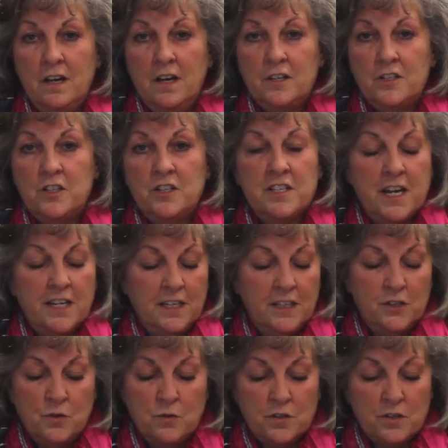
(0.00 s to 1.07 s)
She's taking
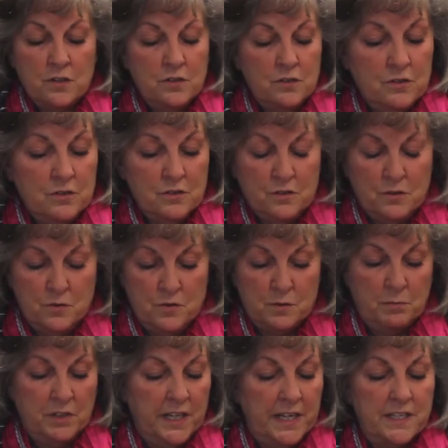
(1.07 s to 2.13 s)
you to a
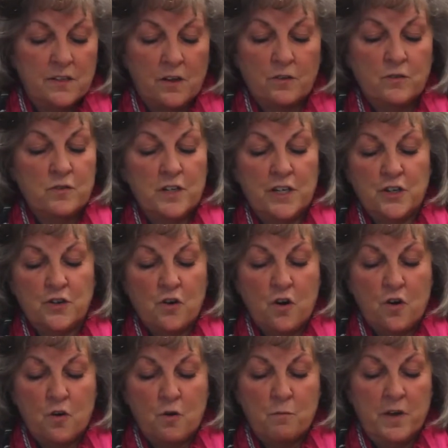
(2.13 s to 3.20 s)
place other than your
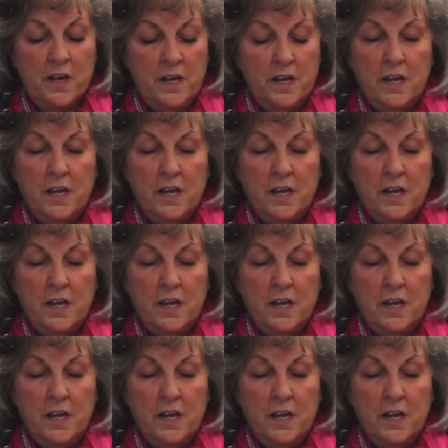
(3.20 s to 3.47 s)
home,